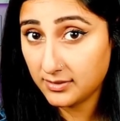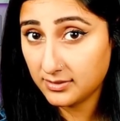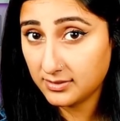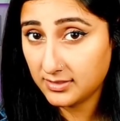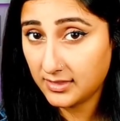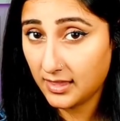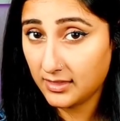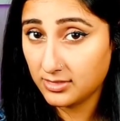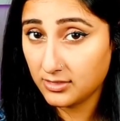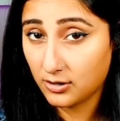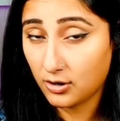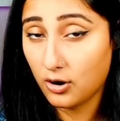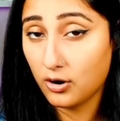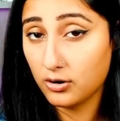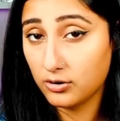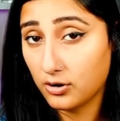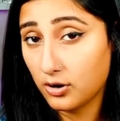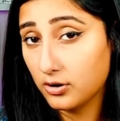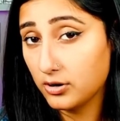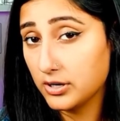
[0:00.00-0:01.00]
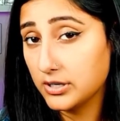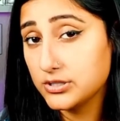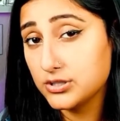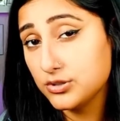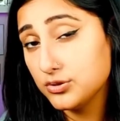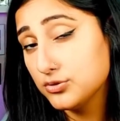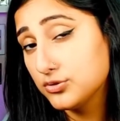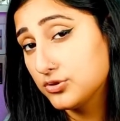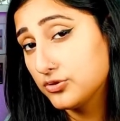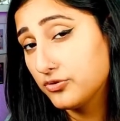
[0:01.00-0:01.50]
that the card art is
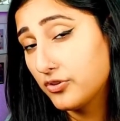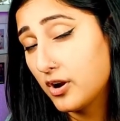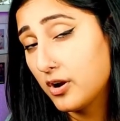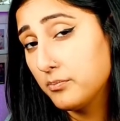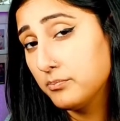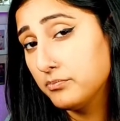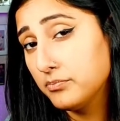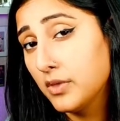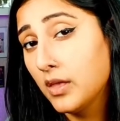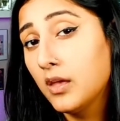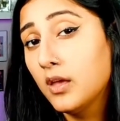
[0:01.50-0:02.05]
used from,